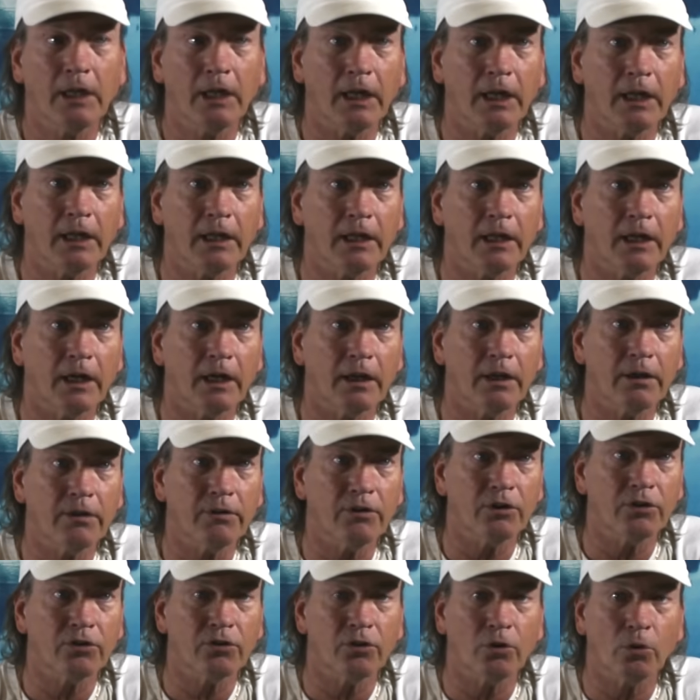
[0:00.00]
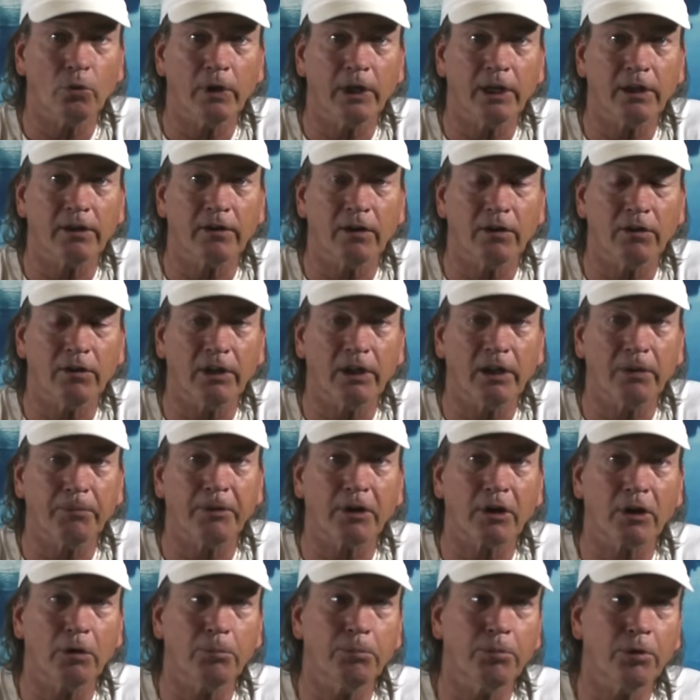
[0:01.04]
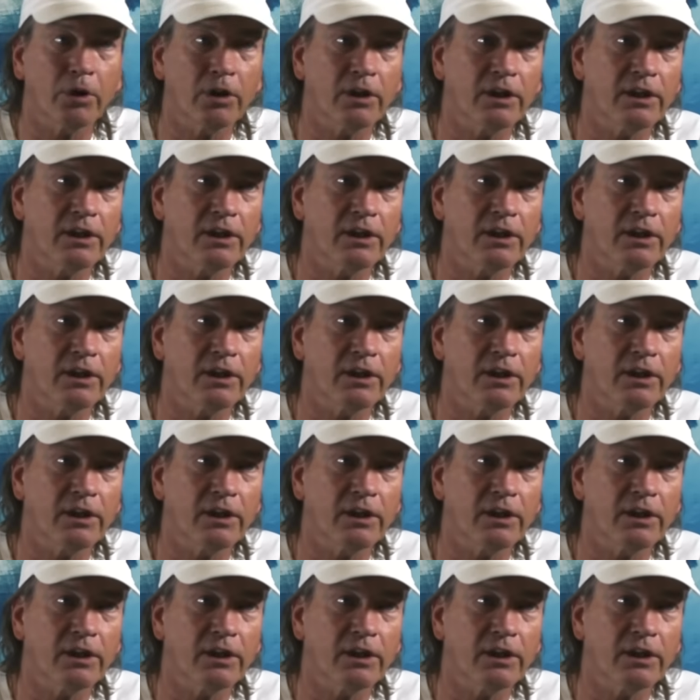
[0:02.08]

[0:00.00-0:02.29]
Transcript: and there's no way to tell, and I'm not going to put